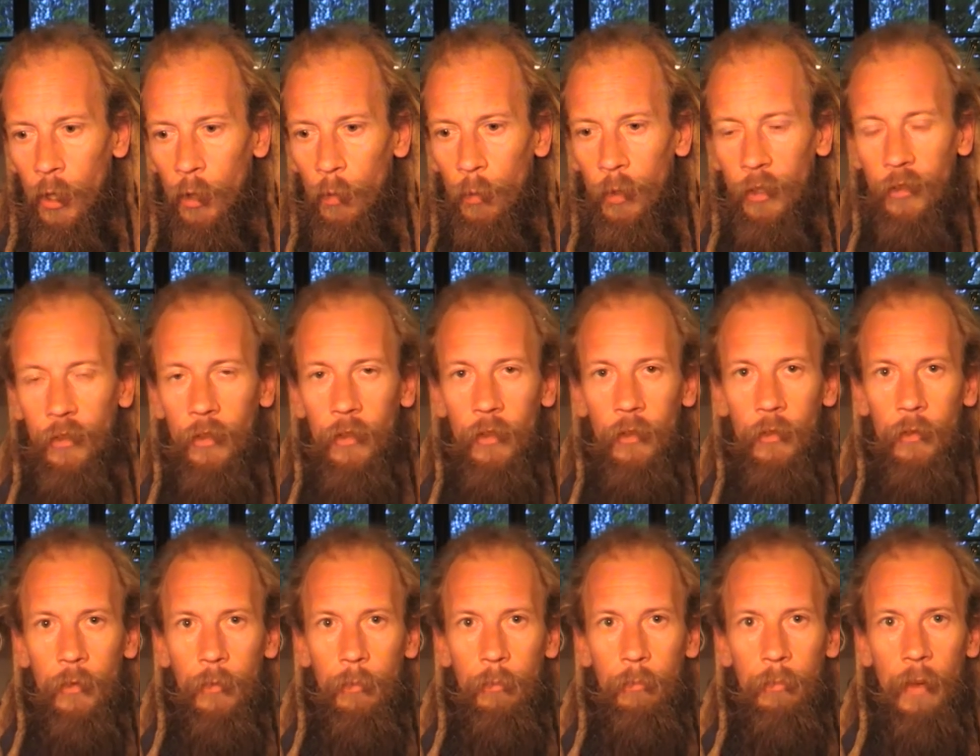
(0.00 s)
which
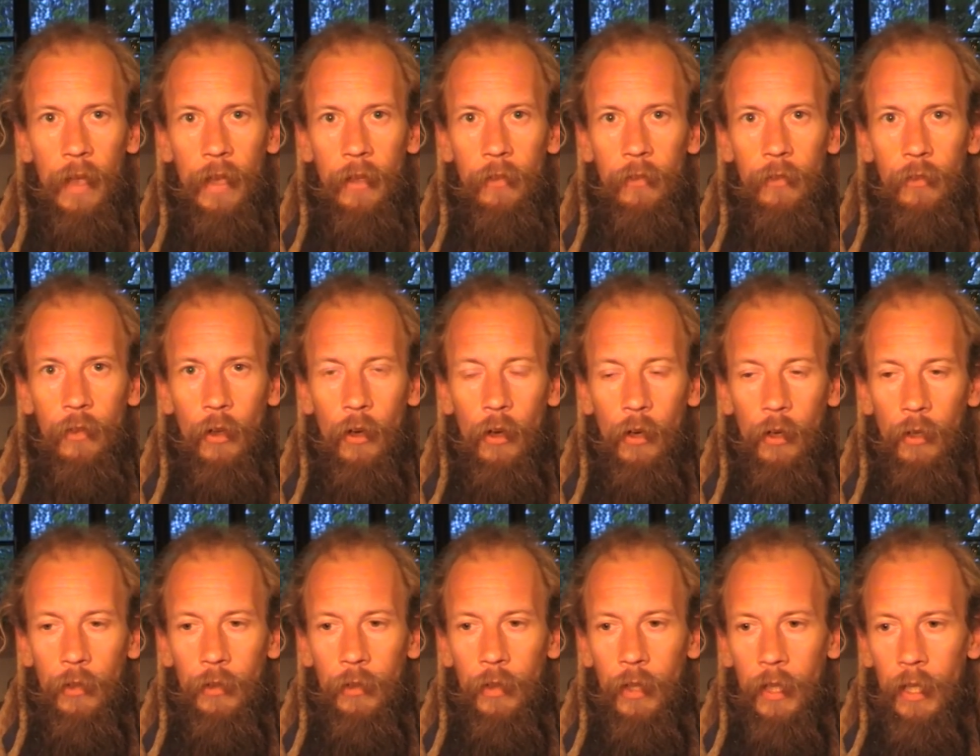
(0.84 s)
is based
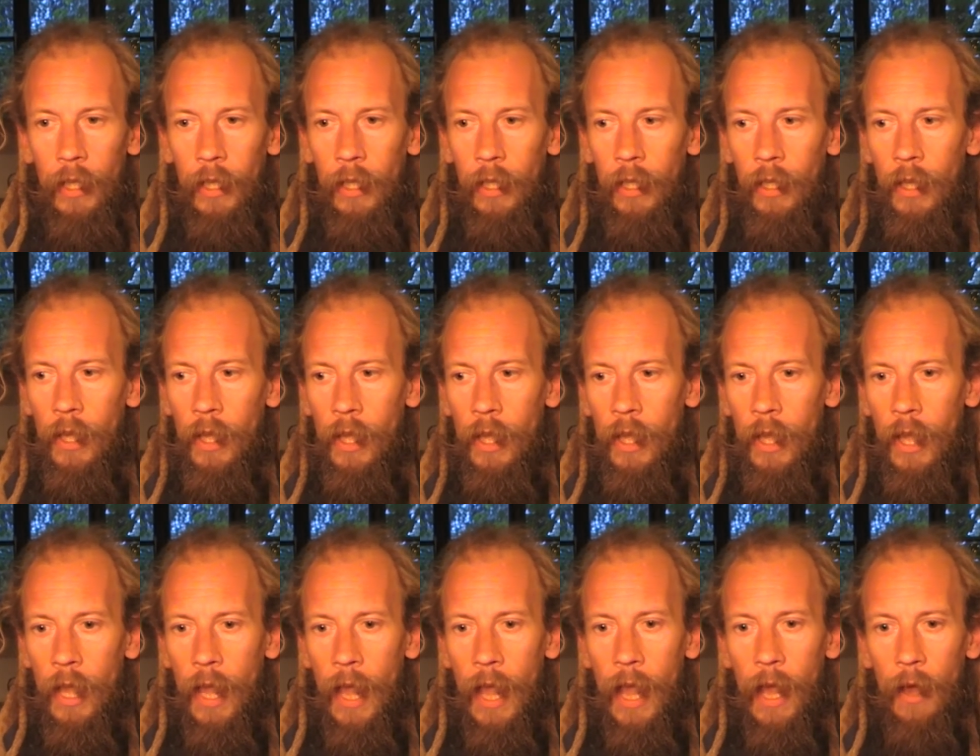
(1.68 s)
on the
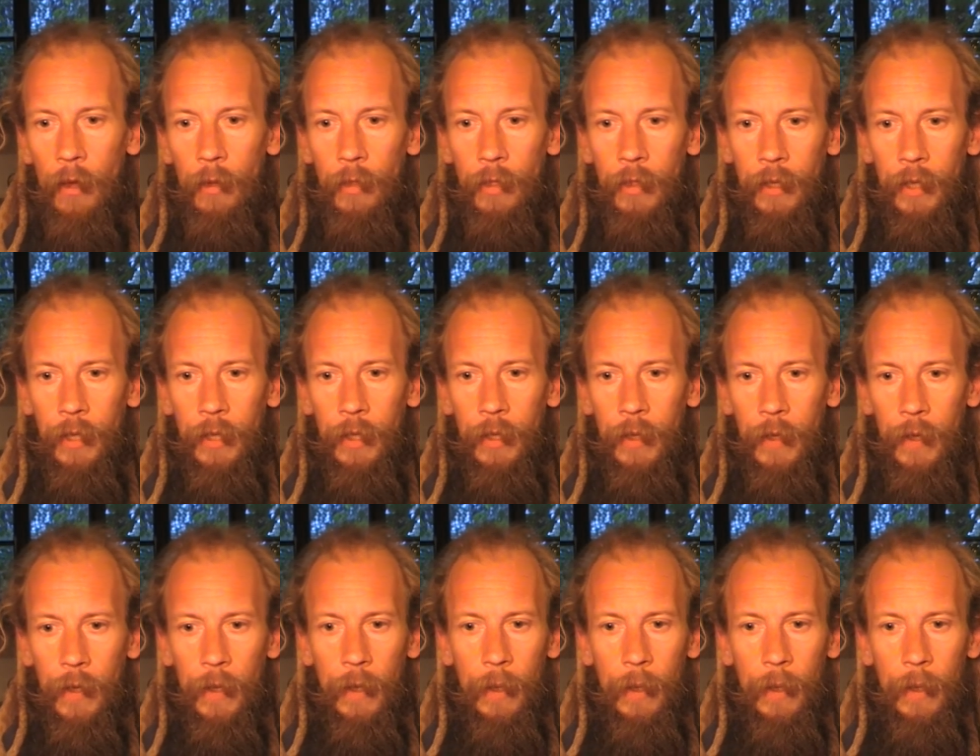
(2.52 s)
how the